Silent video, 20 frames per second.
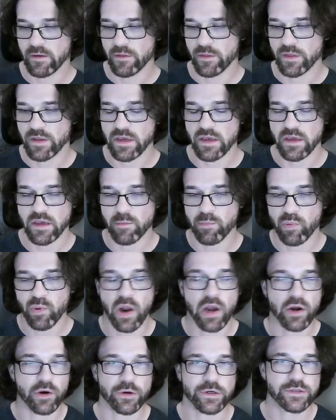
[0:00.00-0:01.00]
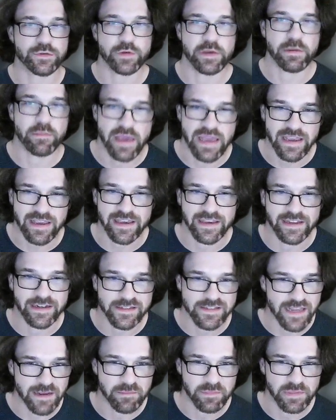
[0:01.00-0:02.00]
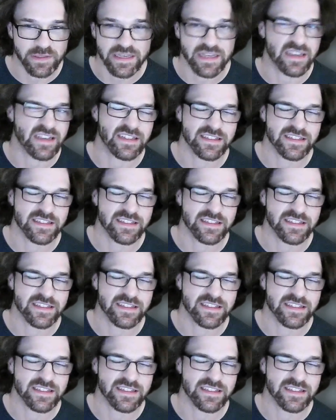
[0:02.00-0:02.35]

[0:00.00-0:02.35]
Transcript: the progress we make in assembly.